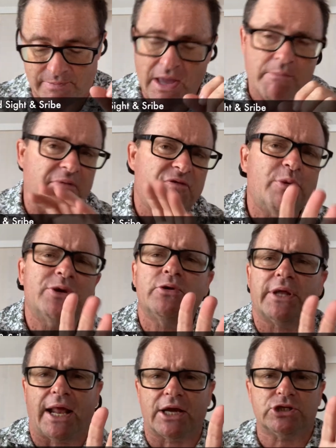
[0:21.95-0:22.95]
Before we do
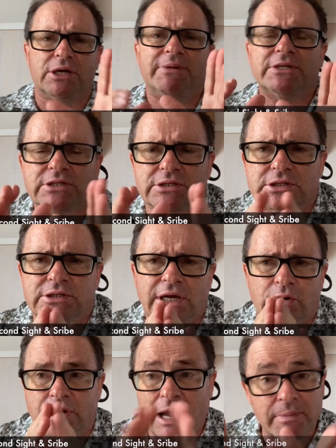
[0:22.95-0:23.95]
that, actually, let me tell you
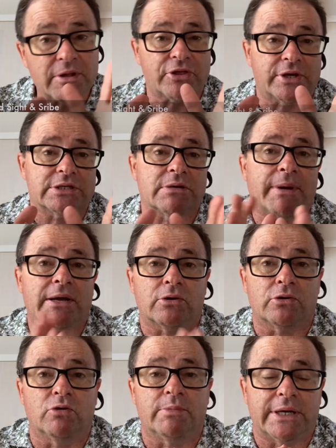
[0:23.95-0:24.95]
a couple of things about
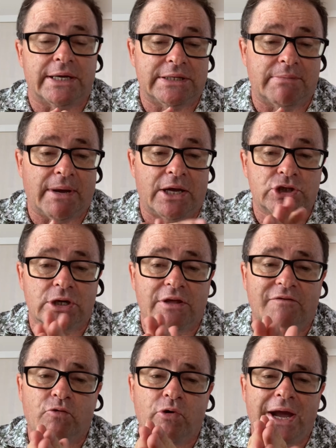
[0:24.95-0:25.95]
Illuminati Magic. They've
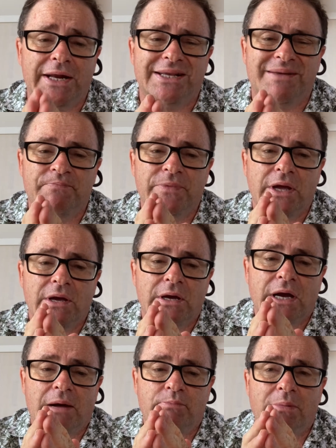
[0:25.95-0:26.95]
created
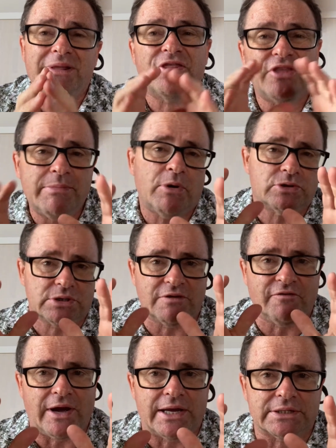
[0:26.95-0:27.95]
probably the most
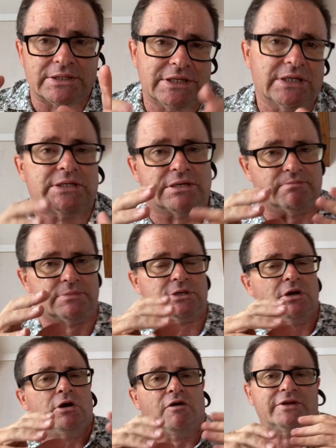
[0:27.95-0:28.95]
advanced systems
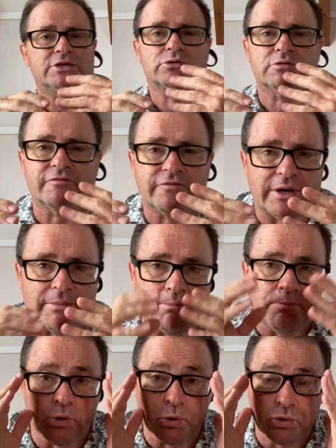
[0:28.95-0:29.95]
of any sort of
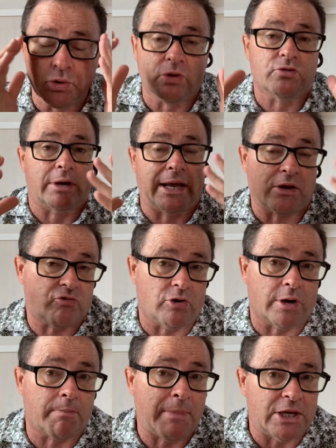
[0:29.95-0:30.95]
Bluetooth or
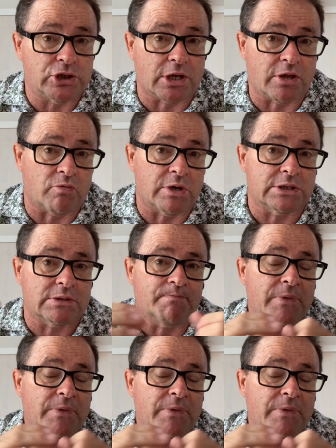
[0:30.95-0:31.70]
electronic magic there is.